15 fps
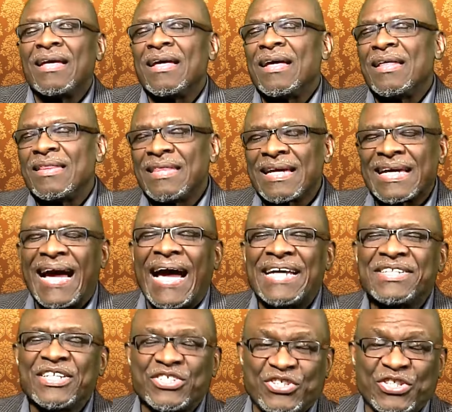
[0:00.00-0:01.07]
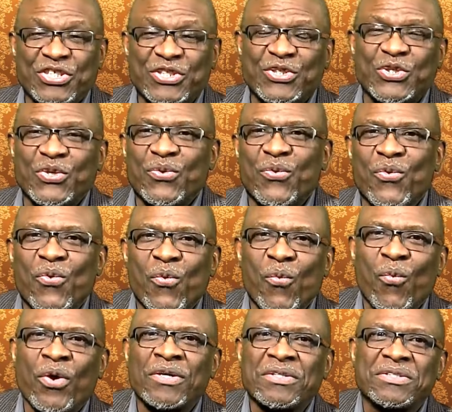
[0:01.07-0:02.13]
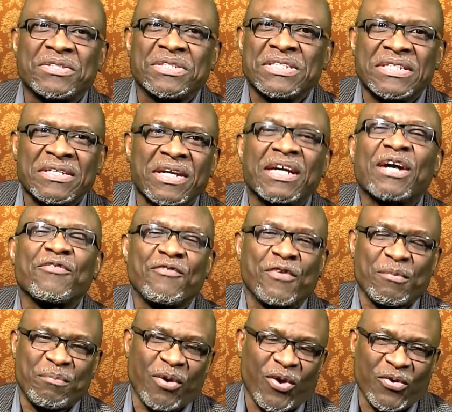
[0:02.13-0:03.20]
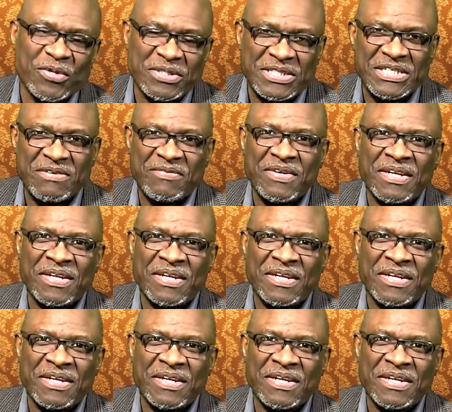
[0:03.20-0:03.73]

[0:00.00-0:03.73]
The guys at church want to look at football on TV.